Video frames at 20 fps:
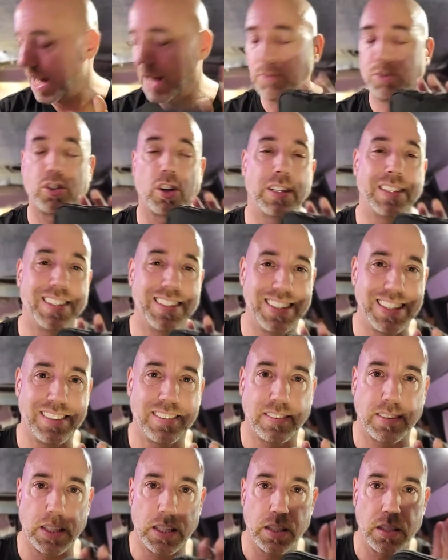sorry,
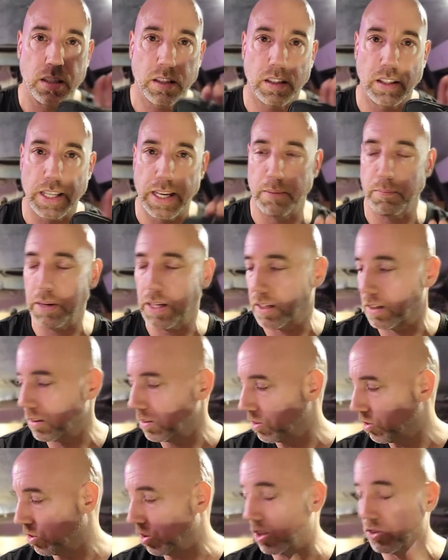DC clamp
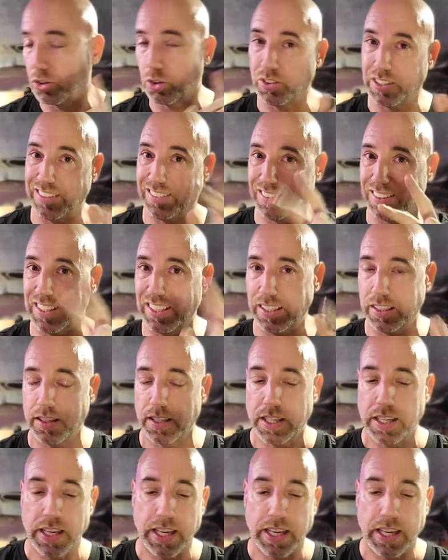meter. It's also DC.